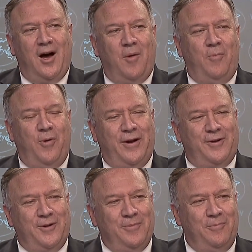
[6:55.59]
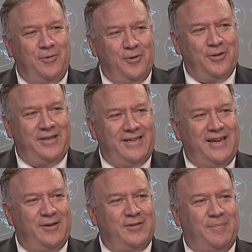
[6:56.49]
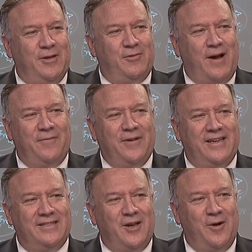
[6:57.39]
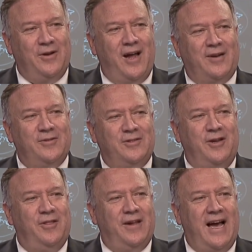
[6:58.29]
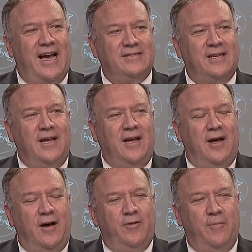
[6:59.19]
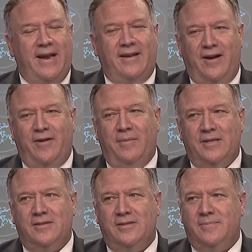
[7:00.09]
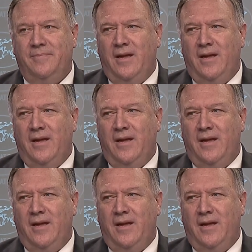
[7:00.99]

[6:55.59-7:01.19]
a brutal, brutal dictatorship that traffic its own doctors under the guise of humanitarian missions.